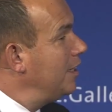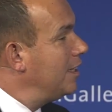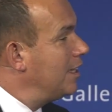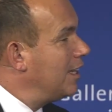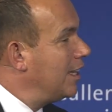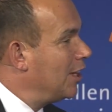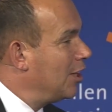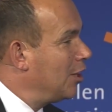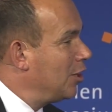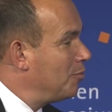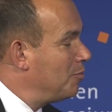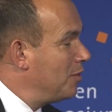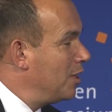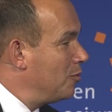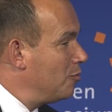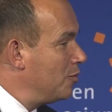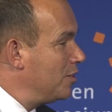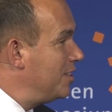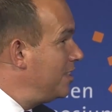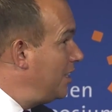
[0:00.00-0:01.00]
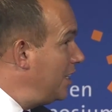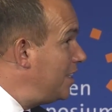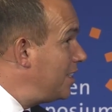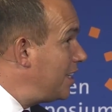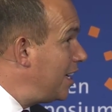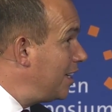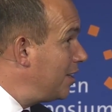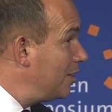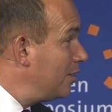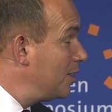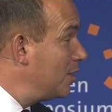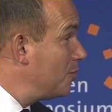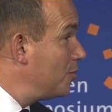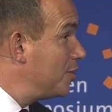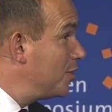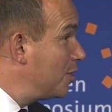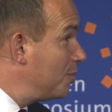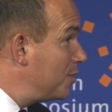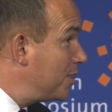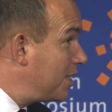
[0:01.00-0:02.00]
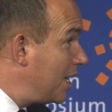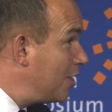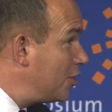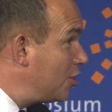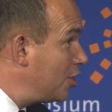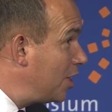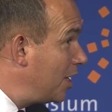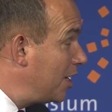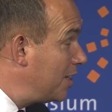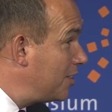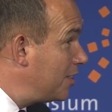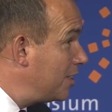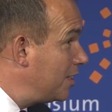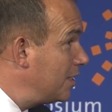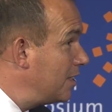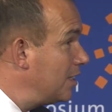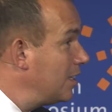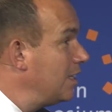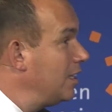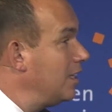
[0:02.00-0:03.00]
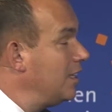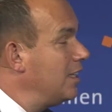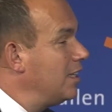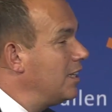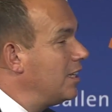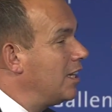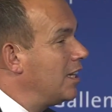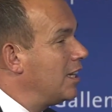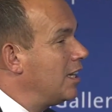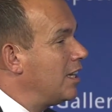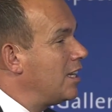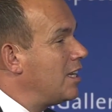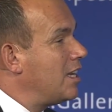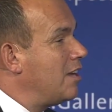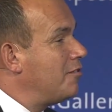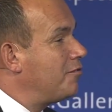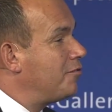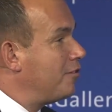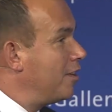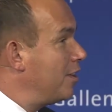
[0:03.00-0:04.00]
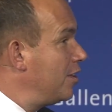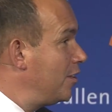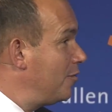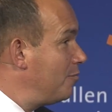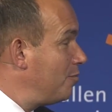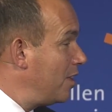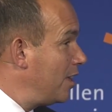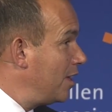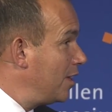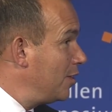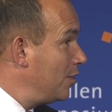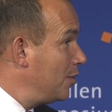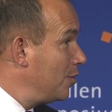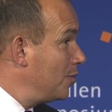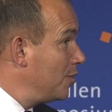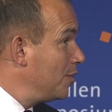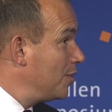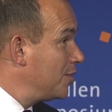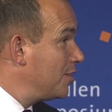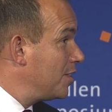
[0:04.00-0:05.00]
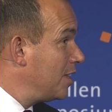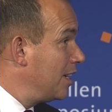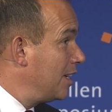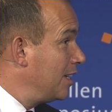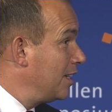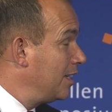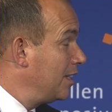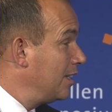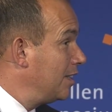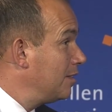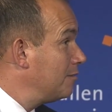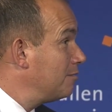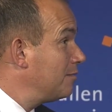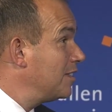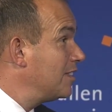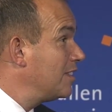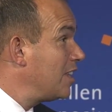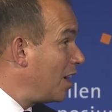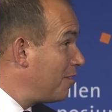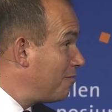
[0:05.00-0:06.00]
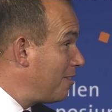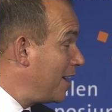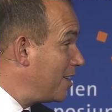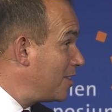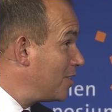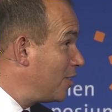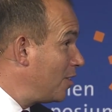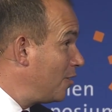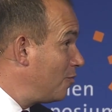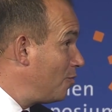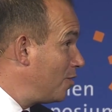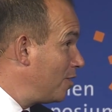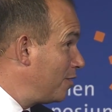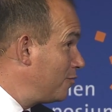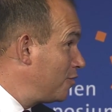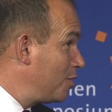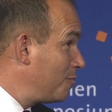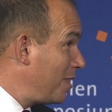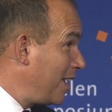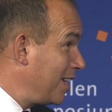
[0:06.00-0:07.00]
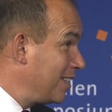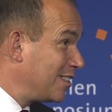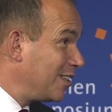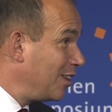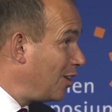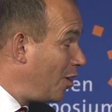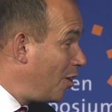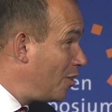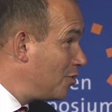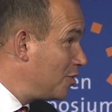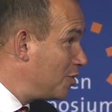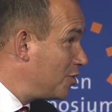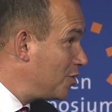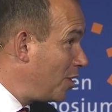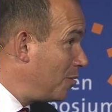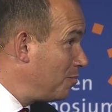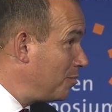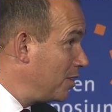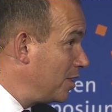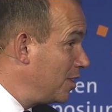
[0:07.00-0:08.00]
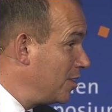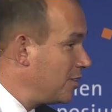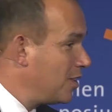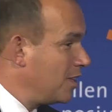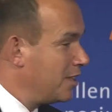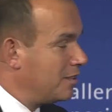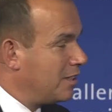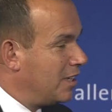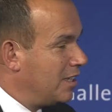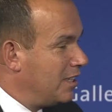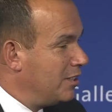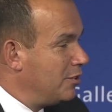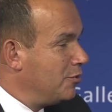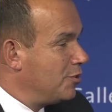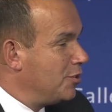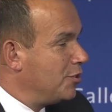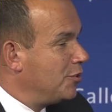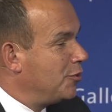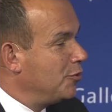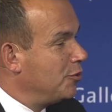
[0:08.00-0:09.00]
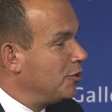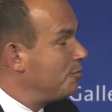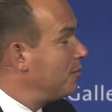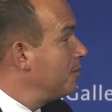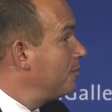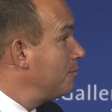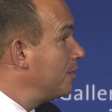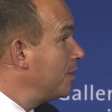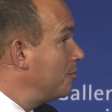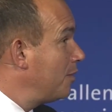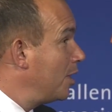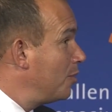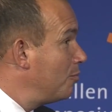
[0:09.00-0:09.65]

It was detailed, it was substantiated. A friend of mine who is a director of one of Japan's largest companies, I use a pseudonym in my